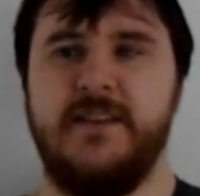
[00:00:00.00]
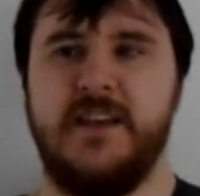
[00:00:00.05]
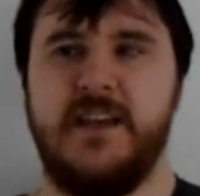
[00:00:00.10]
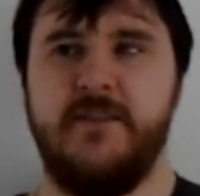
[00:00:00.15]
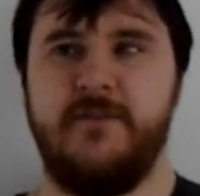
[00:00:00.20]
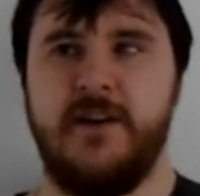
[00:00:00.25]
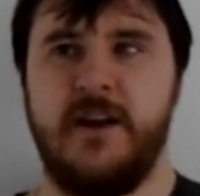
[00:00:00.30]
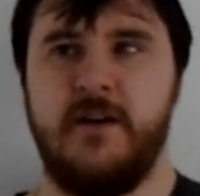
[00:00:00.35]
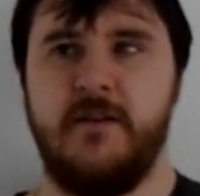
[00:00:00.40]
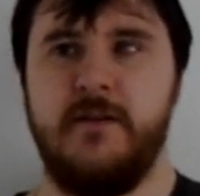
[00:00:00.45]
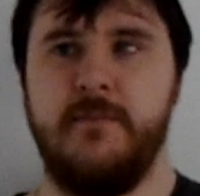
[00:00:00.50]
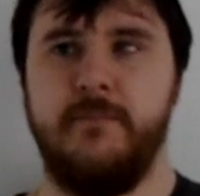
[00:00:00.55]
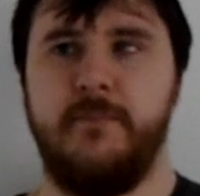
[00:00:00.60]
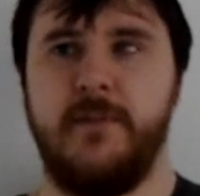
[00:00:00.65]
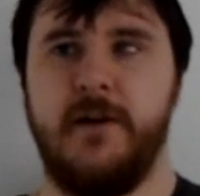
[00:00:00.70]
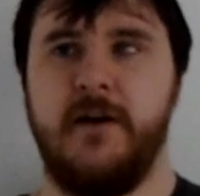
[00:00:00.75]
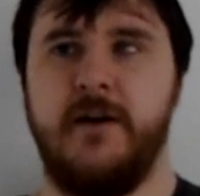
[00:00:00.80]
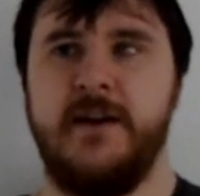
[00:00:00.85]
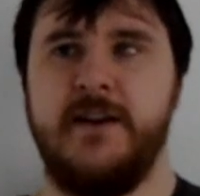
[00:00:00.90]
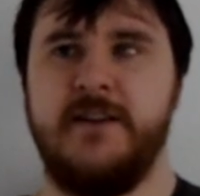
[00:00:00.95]
They're given out in
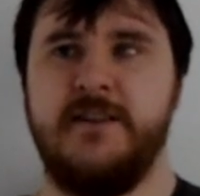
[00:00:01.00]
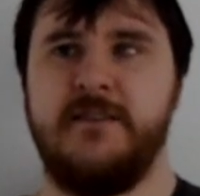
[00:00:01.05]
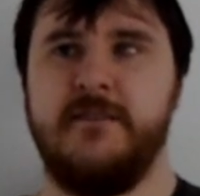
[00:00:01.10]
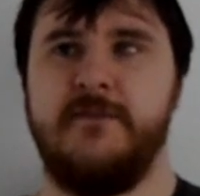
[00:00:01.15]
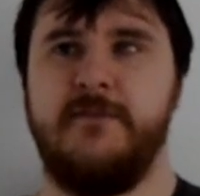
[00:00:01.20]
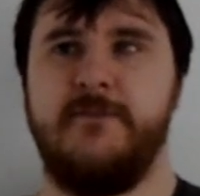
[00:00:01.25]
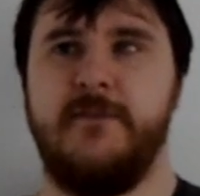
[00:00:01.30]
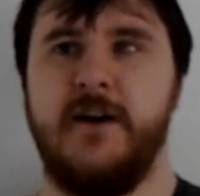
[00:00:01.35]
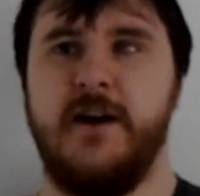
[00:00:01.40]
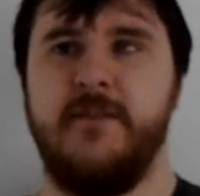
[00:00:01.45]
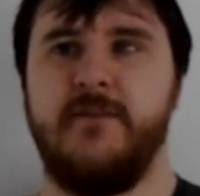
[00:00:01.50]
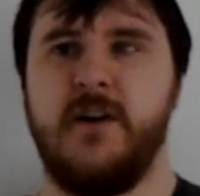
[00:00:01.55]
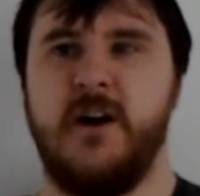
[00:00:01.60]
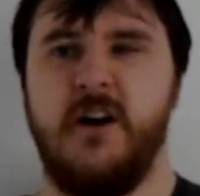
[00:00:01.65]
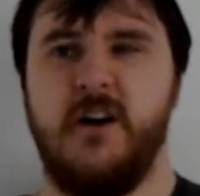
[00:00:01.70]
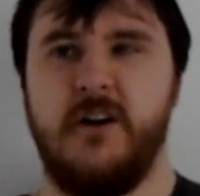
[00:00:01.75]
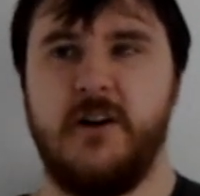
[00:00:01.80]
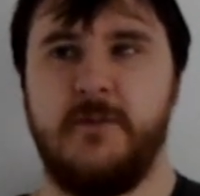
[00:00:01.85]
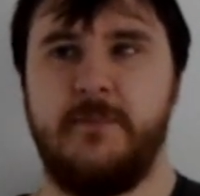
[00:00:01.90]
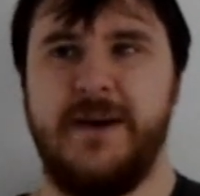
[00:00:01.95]
blind
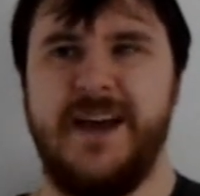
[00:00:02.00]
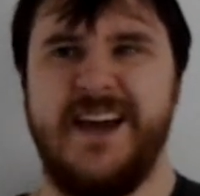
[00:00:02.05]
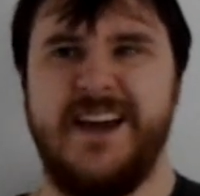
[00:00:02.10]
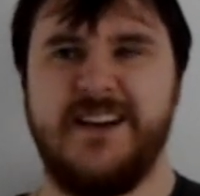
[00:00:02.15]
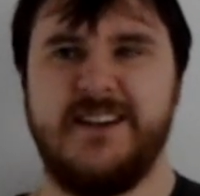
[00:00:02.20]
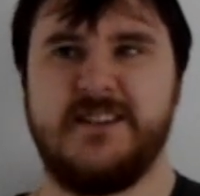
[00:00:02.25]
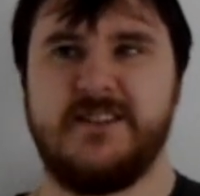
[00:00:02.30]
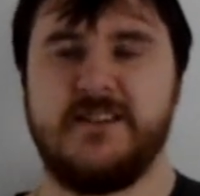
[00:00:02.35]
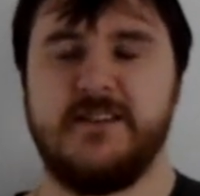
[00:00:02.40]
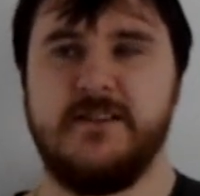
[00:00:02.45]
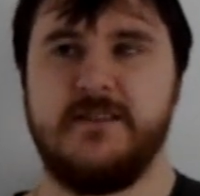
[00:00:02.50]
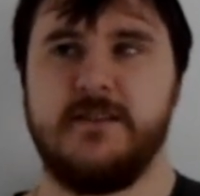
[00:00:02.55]
5-card packs,